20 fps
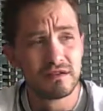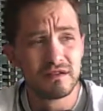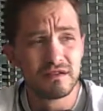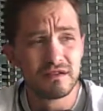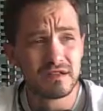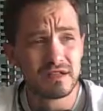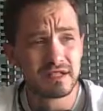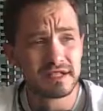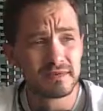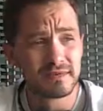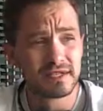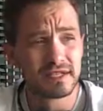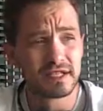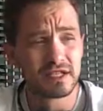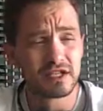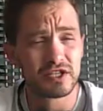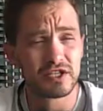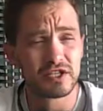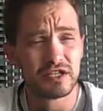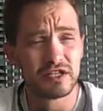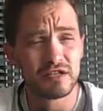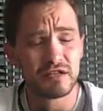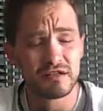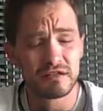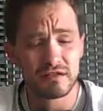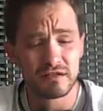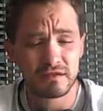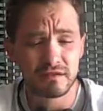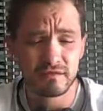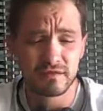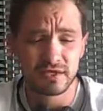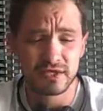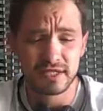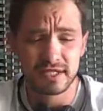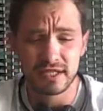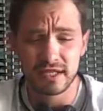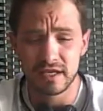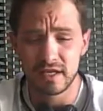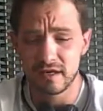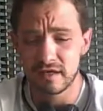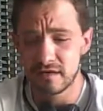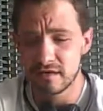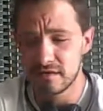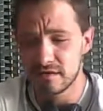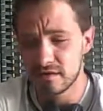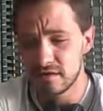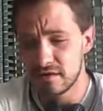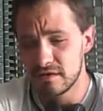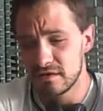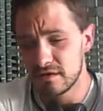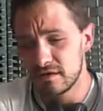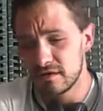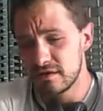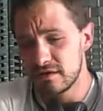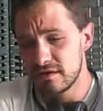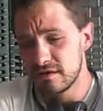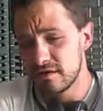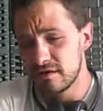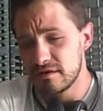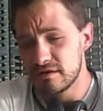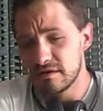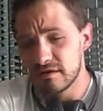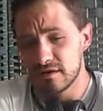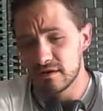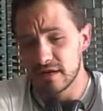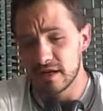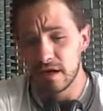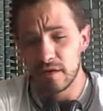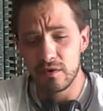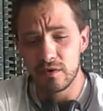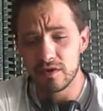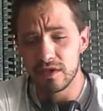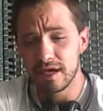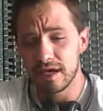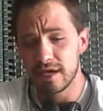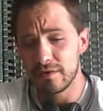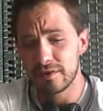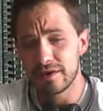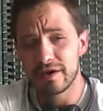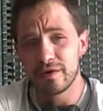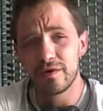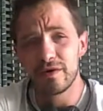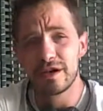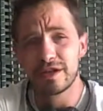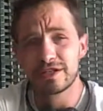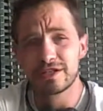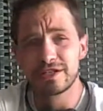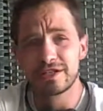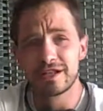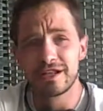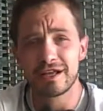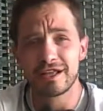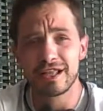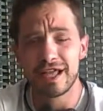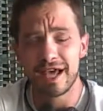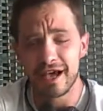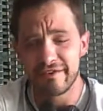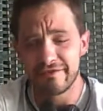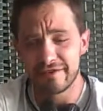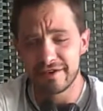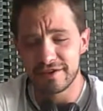Some sick shit. Just saying. And I won't lie, when I watched it, I laughed.